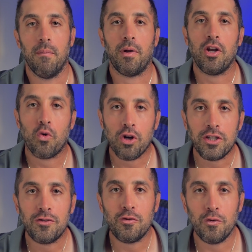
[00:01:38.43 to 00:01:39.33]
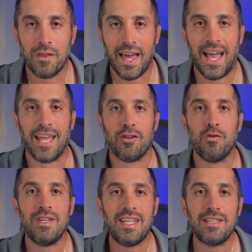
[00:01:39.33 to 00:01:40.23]
But in order to do that, you
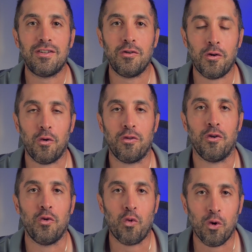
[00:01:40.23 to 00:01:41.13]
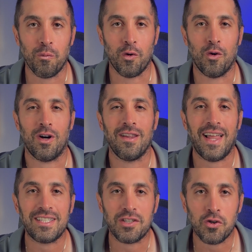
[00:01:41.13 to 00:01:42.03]
need to know the normal
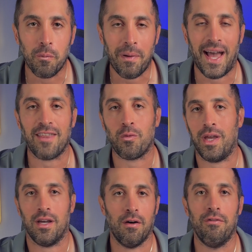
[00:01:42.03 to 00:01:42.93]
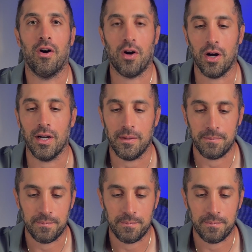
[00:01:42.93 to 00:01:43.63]
electrical pathway of the heart.